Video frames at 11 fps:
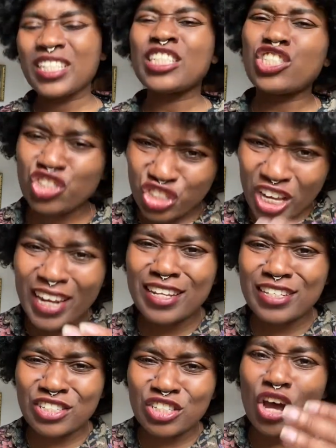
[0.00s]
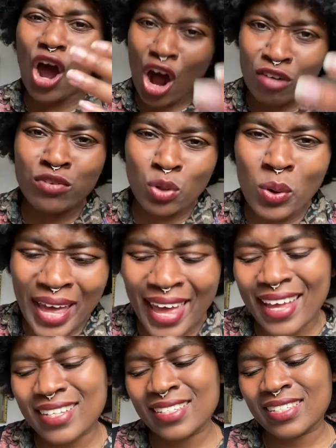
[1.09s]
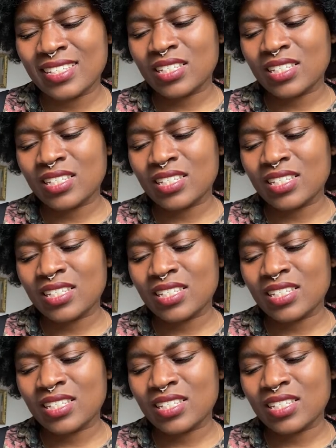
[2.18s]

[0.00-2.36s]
Is jealous of your ex.